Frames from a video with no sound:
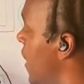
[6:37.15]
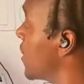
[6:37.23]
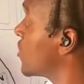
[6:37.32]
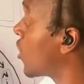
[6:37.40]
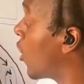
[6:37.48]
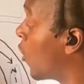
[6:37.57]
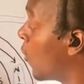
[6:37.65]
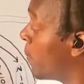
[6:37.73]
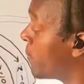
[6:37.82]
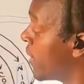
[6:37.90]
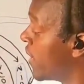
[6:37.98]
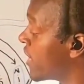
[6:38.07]

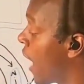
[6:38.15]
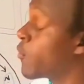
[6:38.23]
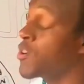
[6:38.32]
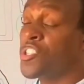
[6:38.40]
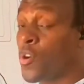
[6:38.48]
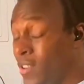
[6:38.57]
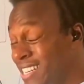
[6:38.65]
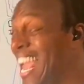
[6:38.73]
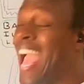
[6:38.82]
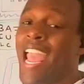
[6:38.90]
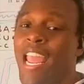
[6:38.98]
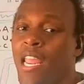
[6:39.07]
So now with your
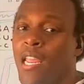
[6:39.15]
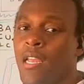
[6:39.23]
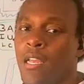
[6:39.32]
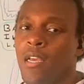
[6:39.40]
day,